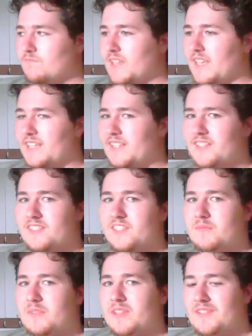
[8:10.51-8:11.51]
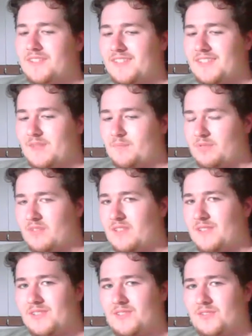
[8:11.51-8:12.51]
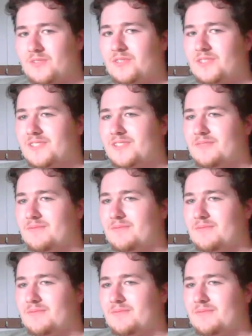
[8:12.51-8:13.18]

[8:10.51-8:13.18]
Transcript: It occurs to me that the previous orc,